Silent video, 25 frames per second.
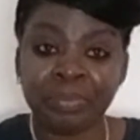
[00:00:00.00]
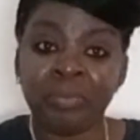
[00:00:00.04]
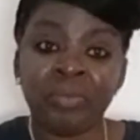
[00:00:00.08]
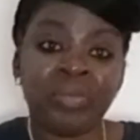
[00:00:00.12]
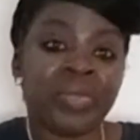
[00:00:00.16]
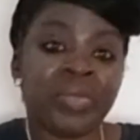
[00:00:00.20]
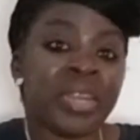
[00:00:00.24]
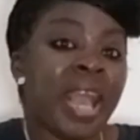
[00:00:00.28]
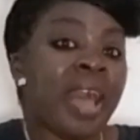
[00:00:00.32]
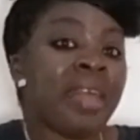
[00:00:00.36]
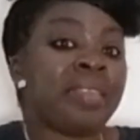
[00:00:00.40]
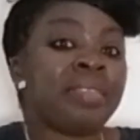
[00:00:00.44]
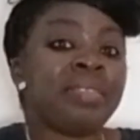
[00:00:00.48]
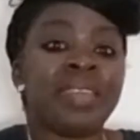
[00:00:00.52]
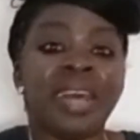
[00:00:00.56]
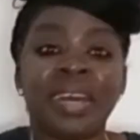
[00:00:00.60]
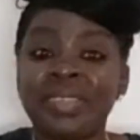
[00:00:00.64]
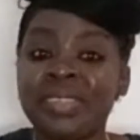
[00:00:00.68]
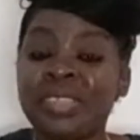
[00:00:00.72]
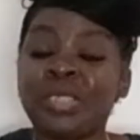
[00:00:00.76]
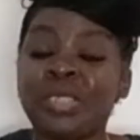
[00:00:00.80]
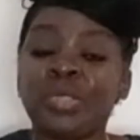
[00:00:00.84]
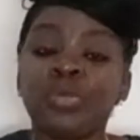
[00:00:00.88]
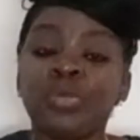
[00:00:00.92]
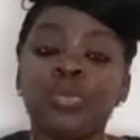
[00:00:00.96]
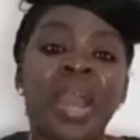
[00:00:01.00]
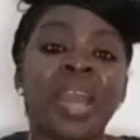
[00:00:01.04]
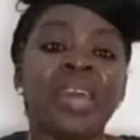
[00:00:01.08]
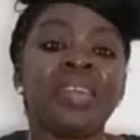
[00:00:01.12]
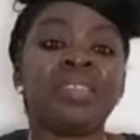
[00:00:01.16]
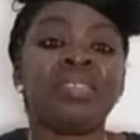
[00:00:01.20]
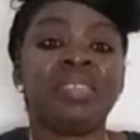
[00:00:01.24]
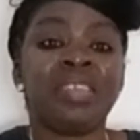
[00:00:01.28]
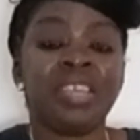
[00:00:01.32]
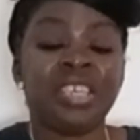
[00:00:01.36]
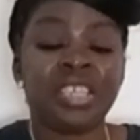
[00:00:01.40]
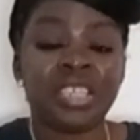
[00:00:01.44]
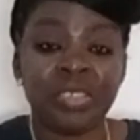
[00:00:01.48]
And that is why
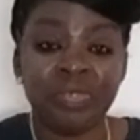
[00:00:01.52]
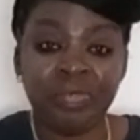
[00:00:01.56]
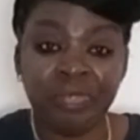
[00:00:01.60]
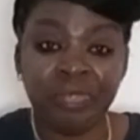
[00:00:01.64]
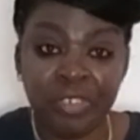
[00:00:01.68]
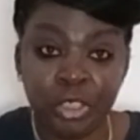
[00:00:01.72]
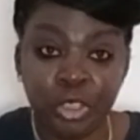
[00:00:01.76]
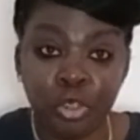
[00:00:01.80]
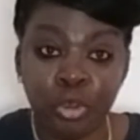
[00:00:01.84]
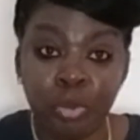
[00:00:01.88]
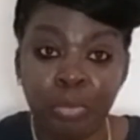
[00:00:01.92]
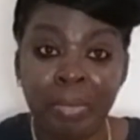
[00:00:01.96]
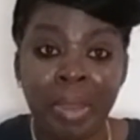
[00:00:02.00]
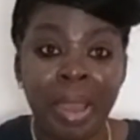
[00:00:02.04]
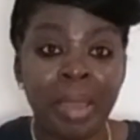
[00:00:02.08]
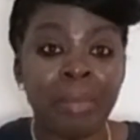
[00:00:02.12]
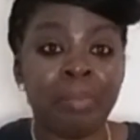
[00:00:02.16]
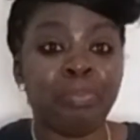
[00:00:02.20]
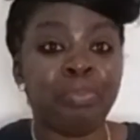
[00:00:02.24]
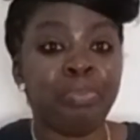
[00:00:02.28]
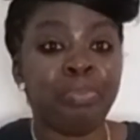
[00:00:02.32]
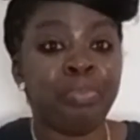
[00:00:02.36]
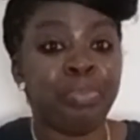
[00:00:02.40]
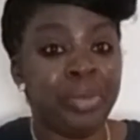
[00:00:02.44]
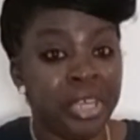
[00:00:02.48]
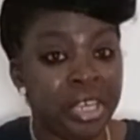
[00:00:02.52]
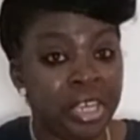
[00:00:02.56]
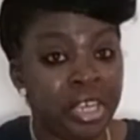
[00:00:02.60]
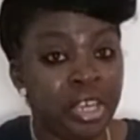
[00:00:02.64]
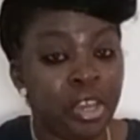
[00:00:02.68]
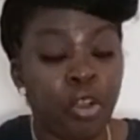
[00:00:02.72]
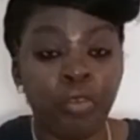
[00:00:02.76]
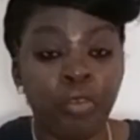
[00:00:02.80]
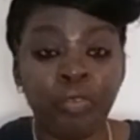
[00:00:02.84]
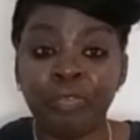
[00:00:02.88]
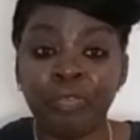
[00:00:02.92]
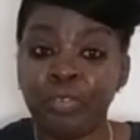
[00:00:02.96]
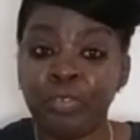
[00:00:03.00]
this video might be
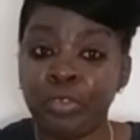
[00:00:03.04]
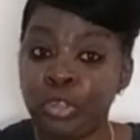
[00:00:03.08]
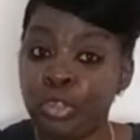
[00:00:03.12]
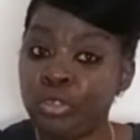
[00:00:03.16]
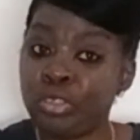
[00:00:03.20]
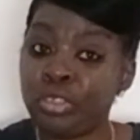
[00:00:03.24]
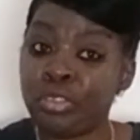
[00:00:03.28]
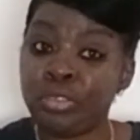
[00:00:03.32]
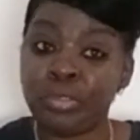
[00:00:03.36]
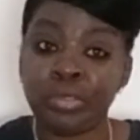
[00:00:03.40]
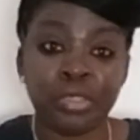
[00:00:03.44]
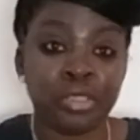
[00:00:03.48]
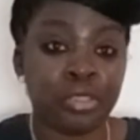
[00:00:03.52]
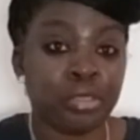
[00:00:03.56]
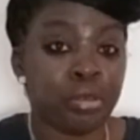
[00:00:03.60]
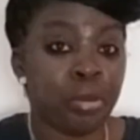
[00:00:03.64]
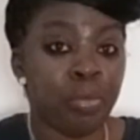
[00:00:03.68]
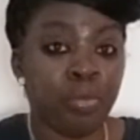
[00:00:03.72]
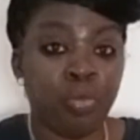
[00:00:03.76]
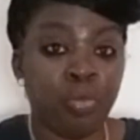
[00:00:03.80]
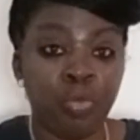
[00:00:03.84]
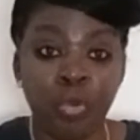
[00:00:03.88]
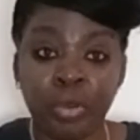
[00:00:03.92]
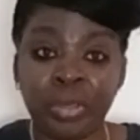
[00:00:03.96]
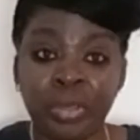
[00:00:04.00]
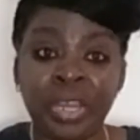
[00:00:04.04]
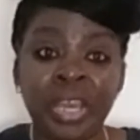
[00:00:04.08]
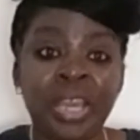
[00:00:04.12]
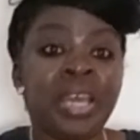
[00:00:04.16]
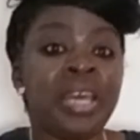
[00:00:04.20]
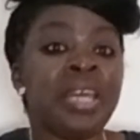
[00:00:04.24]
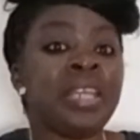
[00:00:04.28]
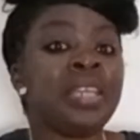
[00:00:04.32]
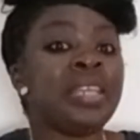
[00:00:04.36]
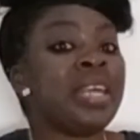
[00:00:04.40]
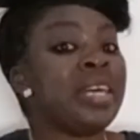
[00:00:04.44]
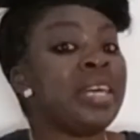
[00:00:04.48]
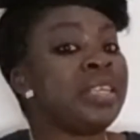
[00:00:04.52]
of use to someone
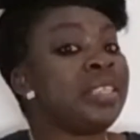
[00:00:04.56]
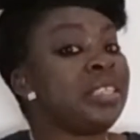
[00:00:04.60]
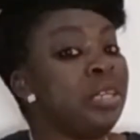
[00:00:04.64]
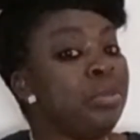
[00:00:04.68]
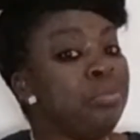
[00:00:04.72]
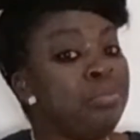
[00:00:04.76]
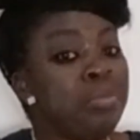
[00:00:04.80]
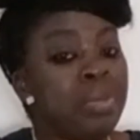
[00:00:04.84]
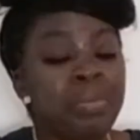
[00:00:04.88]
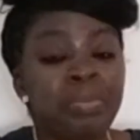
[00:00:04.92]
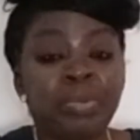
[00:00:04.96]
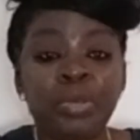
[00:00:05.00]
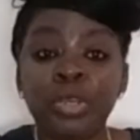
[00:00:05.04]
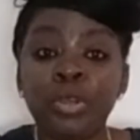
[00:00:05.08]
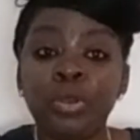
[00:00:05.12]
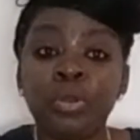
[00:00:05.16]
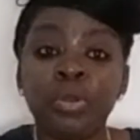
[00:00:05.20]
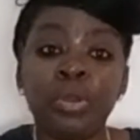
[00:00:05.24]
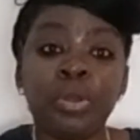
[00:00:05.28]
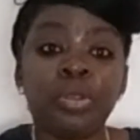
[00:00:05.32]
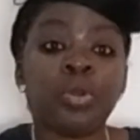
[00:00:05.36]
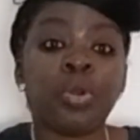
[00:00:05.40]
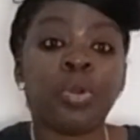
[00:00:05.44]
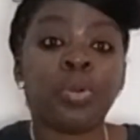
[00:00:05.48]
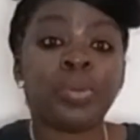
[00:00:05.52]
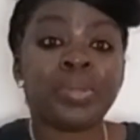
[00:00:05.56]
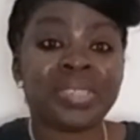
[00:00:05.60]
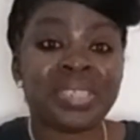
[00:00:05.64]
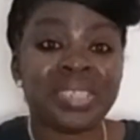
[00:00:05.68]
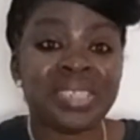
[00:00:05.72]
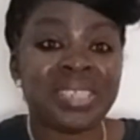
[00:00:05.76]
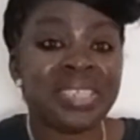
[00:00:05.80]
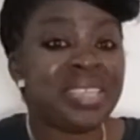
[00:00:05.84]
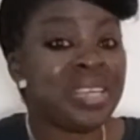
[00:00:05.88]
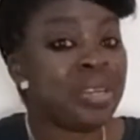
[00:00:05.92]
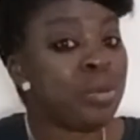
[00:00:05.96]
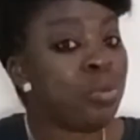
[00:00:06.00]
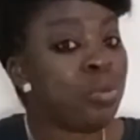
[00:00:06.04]
that maybe you're going to
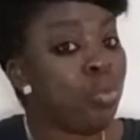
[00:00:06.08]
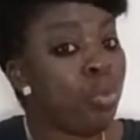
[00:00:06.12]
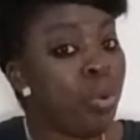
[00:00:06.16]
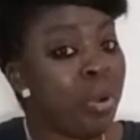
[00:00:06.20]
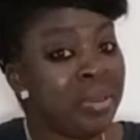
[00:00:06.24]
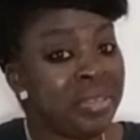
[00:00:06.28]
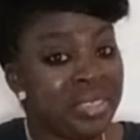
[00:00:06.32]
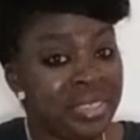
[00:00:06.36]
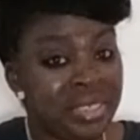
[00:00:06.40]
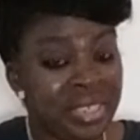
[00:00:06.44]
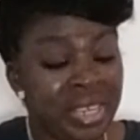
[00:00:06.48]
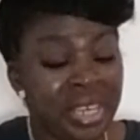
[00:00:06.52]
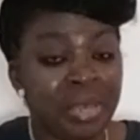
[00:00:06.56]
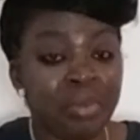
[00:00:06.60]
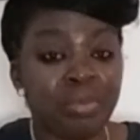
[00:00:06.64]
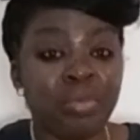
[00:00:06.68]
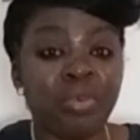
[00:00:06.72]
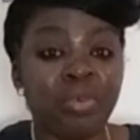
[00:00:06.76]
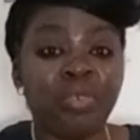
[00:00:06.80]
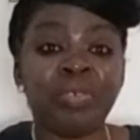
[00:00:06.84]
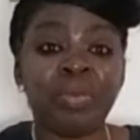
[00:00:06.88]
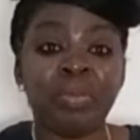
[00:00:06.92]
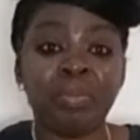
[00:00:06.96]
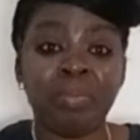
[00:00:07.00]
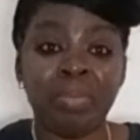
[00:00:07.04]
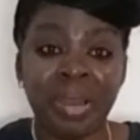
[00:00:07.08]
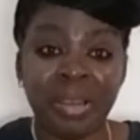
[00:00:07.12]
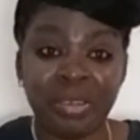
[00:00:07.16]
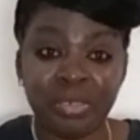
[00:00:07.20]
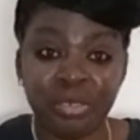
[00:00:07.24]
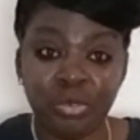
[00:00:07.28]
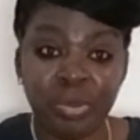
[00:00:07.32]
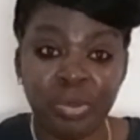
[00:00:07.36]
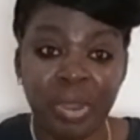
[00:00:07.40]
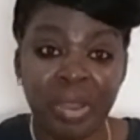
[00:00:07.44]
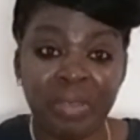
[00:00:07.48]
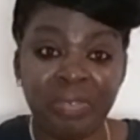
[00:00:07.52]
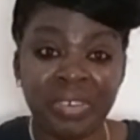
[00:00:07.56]
consider one day moving back to
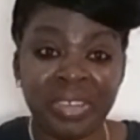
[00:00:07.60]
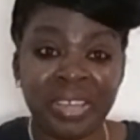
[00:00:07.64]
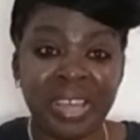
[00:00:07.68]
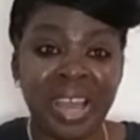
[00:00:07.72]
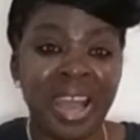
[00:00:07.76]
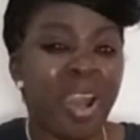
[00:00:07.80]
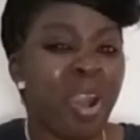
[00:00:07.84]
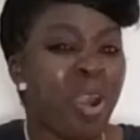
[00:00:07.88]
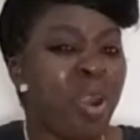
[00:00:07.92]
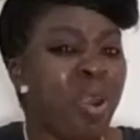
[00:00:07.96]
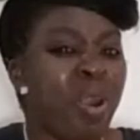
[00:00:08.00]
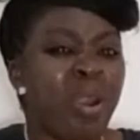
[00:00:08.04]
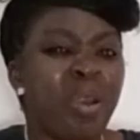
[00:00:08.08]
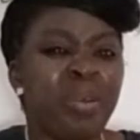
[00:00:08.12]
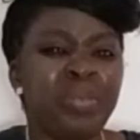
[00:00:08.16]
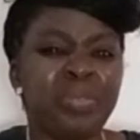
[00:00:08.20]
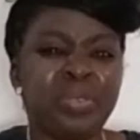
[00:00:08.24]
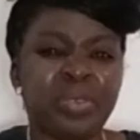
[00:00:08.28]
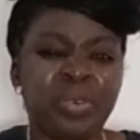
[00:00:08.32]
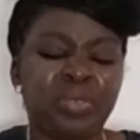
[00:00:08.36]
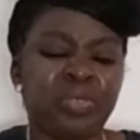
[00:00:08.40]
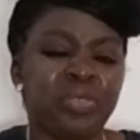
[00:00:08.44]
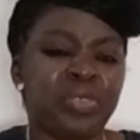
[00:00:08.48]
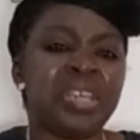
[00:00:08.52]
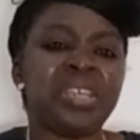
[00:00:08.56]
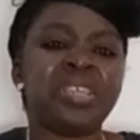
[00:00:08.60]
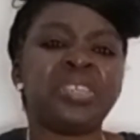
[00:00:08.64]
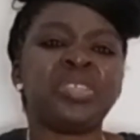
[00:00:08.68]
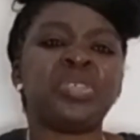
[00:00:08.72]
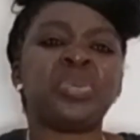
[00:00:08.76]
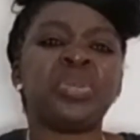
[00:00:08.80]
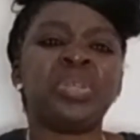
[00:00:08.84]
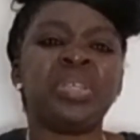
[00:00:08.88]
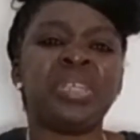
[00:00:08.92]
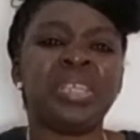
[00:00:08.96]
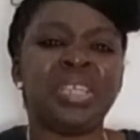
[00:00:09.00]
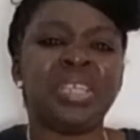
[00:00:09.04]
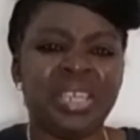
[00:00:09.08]
Africa. All the things you
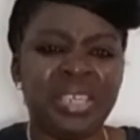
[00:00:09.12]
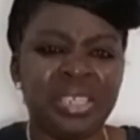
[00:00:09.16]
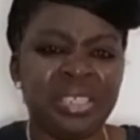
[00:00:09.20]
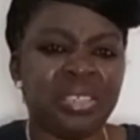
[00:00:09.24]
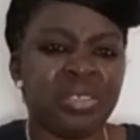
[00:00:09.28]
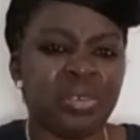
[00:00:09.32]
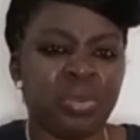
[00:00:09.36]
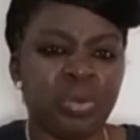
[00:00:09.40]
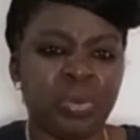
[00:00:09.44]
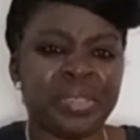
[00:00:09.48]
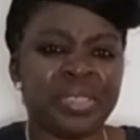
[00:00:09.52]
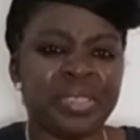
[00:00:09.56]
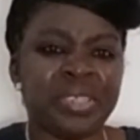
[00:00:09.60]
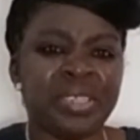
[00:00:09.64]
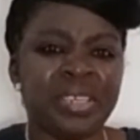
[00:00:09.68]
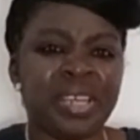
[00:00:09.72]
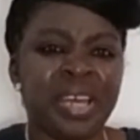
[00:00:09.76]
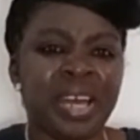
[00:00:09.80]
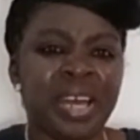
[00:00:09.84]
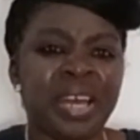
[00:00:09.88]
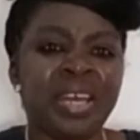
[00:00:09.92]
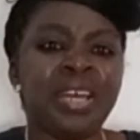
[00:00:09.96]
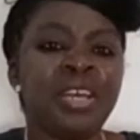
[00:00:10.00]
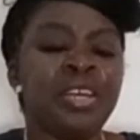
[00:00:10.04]
need to consider.